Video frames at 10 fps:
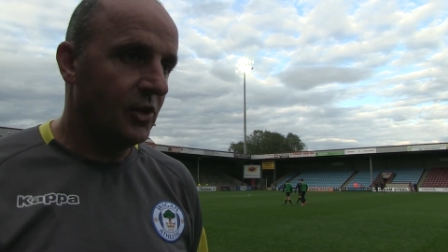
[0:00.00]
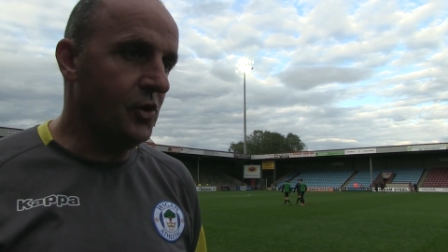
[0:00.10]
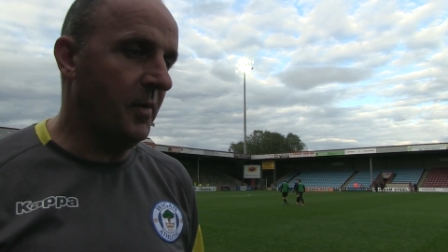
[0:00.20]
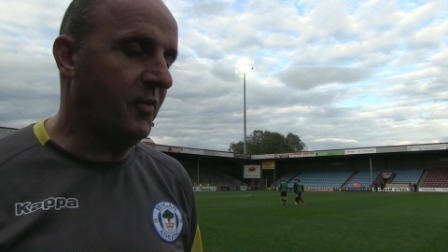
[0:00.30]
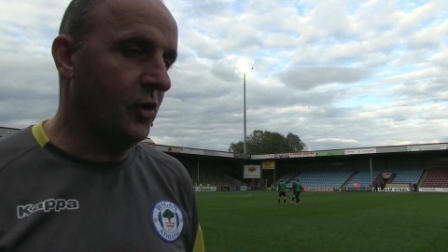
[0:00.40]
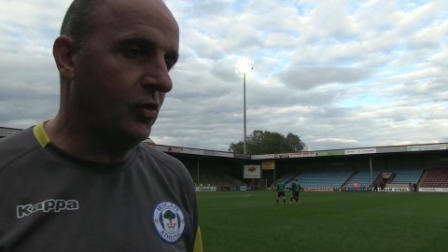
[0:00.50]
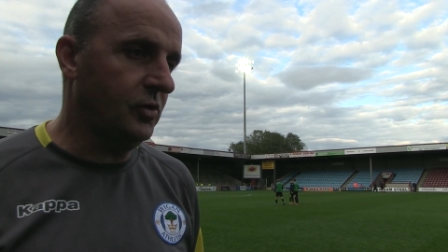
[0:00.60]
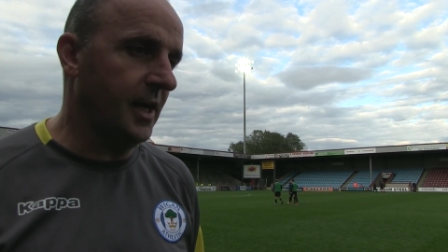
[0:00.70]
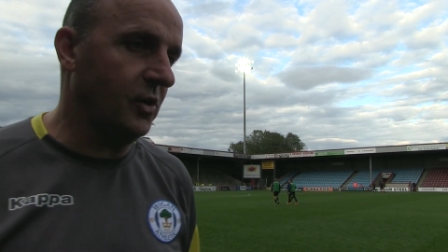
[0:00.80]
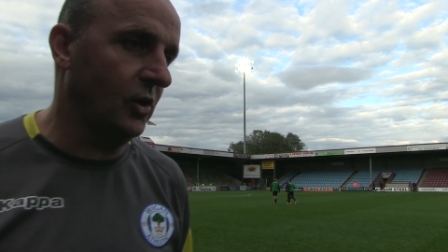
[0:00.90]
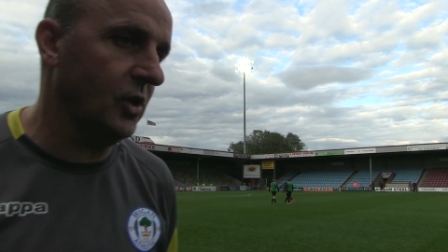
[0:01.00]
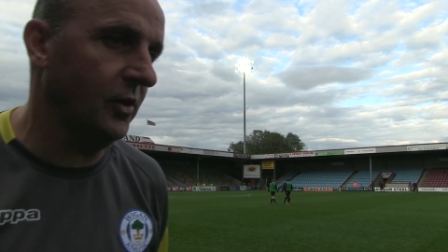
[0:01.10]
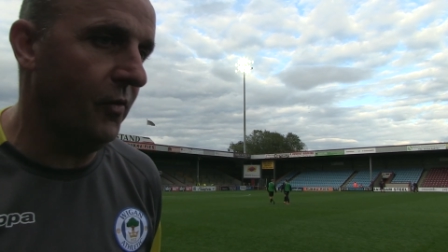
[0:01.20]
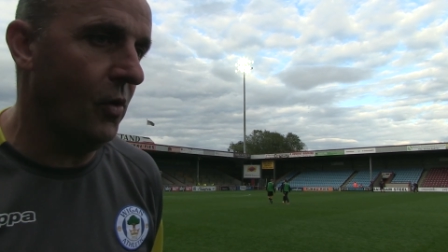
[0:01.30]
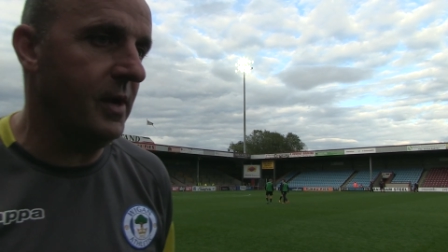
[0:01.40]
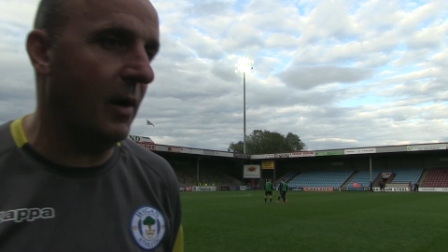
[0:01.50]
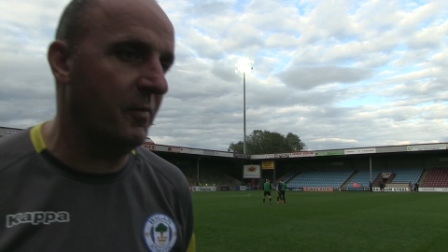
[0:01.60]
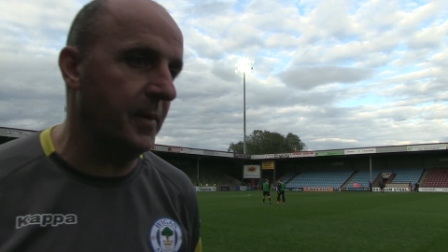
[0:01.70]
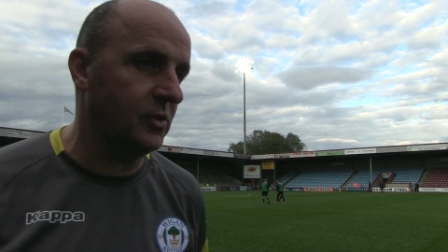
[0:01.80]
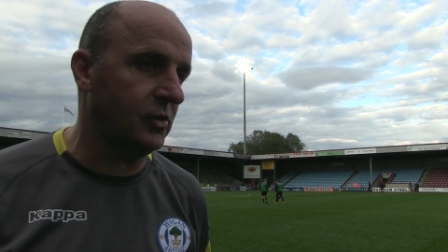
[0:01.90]
You know, we've got a good record on the road now.
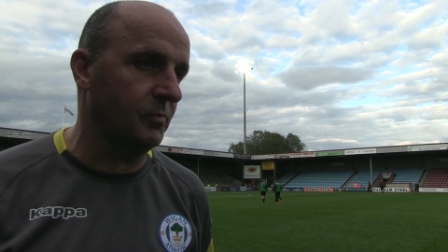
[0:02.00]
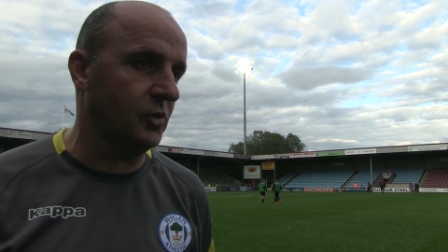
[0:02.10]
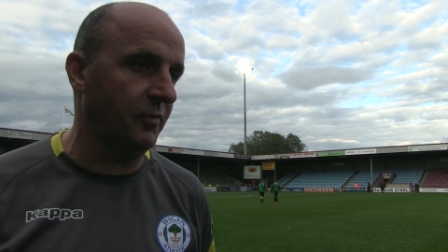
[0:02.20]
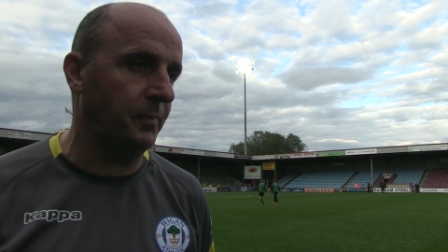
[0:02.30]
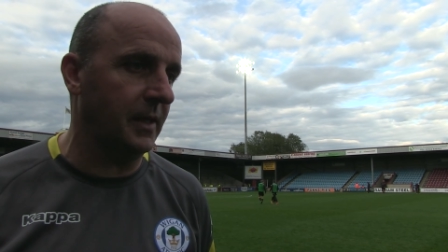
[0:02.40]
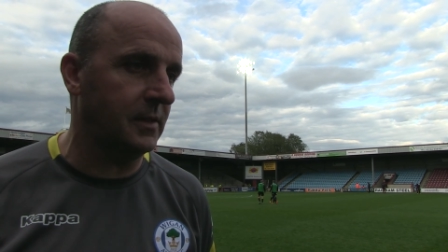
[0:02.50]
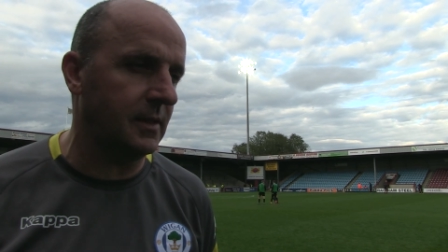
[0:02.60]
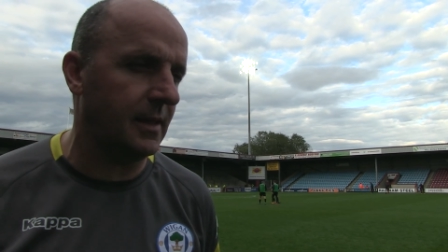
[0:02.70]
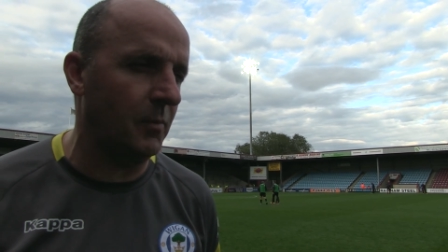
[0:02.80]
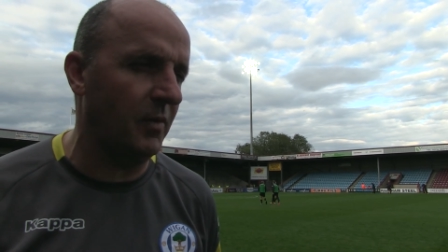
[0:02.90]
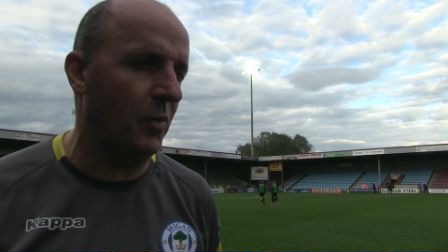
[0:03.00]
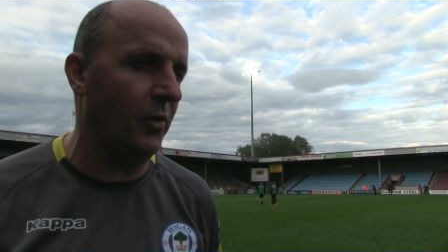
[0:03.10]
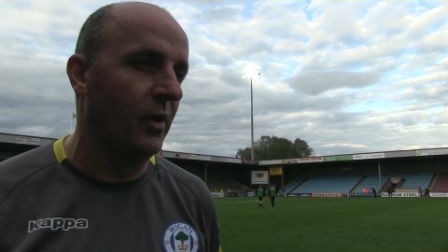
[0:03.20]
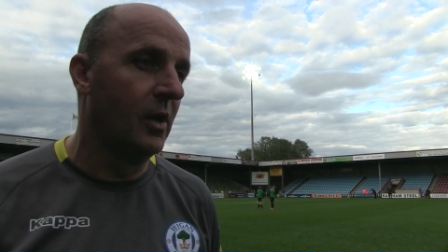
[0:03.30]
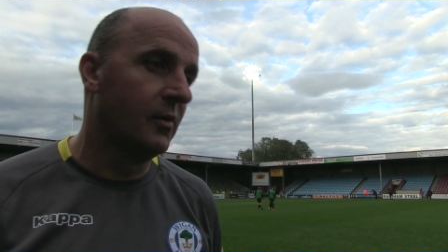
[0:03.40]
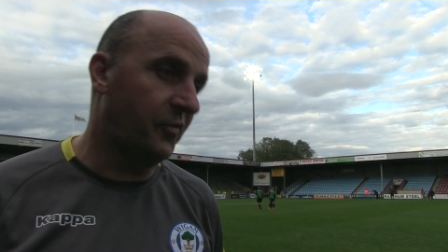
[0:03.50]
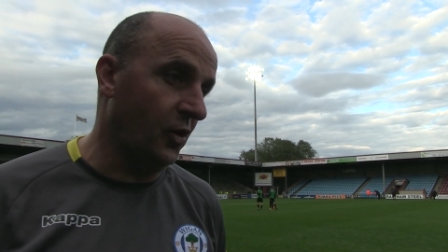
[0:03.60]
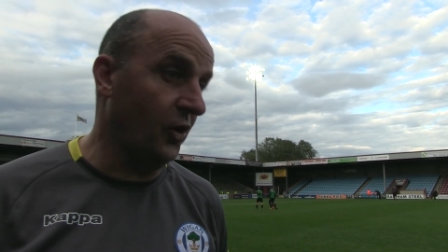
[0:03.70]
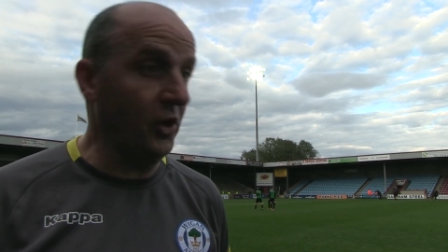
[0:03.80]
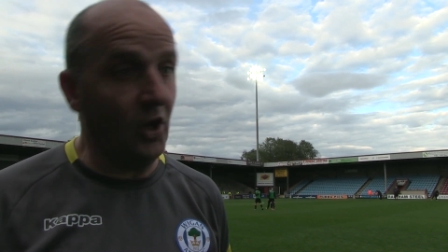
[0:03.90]
We've been to some tough places. I think we've won
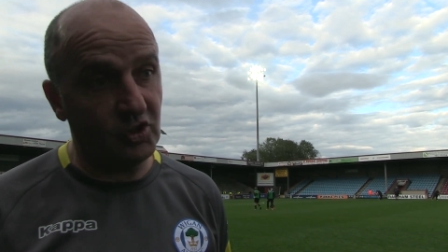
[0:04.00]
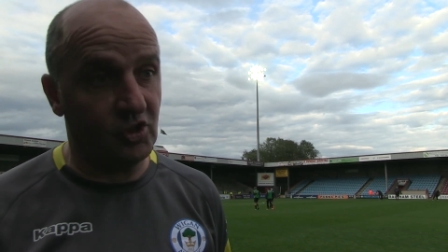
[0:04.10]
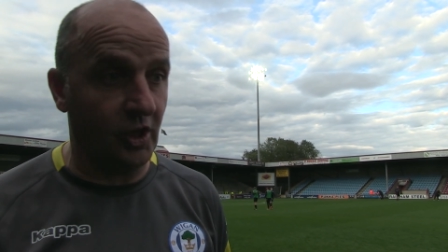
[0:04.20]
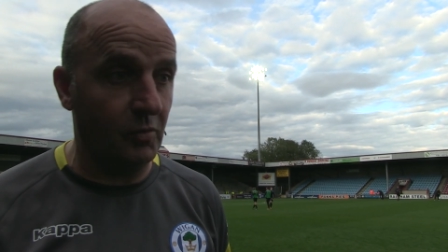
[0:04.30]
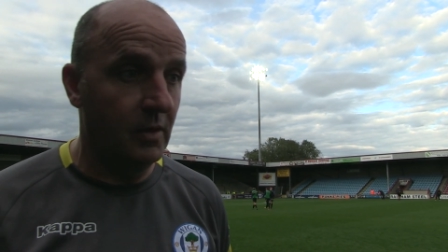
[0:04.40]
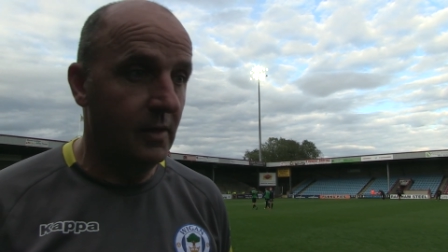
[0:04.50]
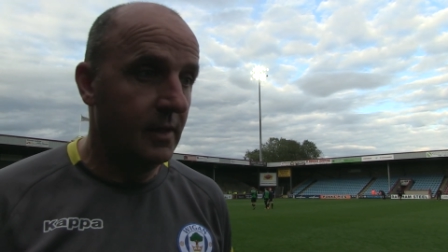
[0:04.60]
four and lost two.